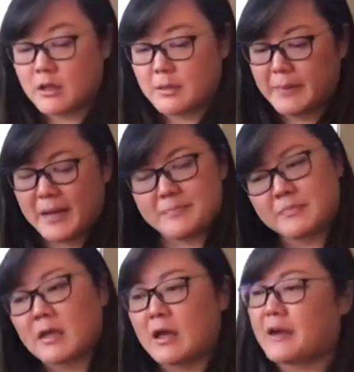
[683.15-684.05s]
But
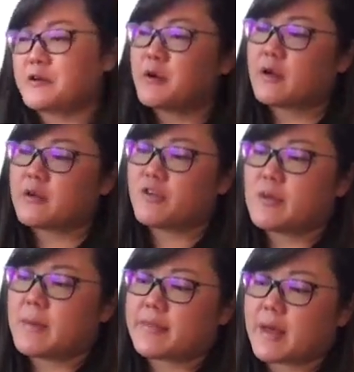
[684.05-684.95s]
I don't know how I feel
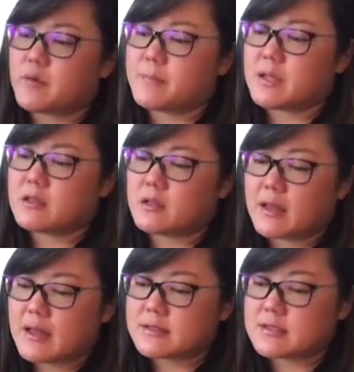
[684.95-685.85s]
about that one being the
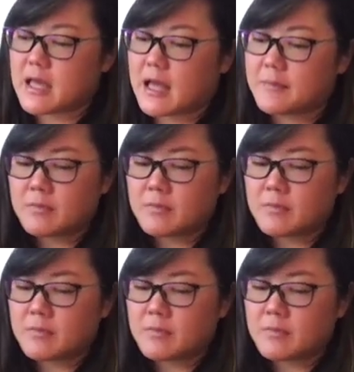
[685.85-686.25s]
last day.